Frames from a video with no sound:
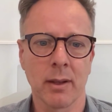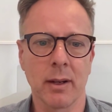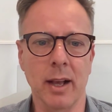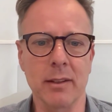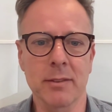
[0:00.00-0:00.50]

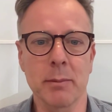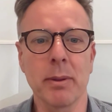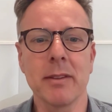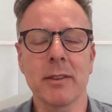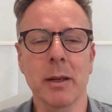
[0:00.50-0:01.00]
Lastly,
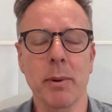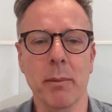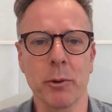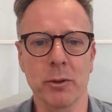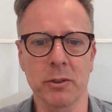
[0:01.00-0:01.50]
please keep
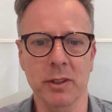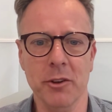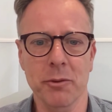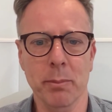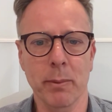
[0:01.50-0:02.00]
up your
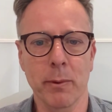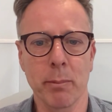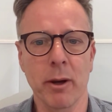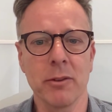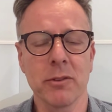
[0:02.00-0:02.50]
discussion board
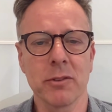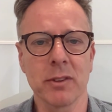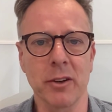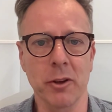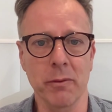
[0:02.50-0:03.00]
posts
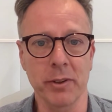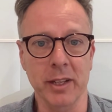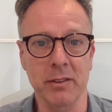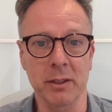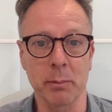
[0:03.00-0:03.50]
and don't
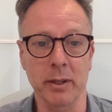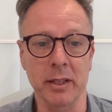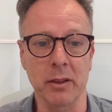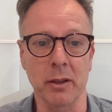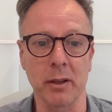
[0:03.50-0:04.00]
forget to
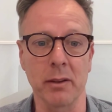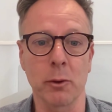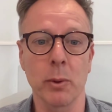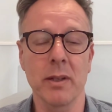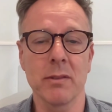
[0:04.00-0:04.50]
complete the
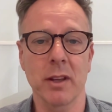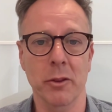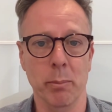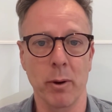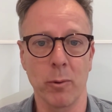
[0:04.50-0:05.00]
quiz and
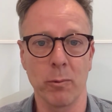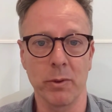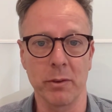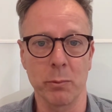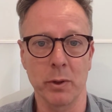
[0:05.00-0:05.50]
the poll for
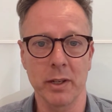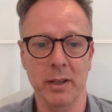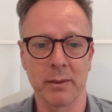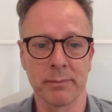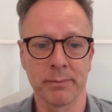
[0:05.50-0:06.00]
this week.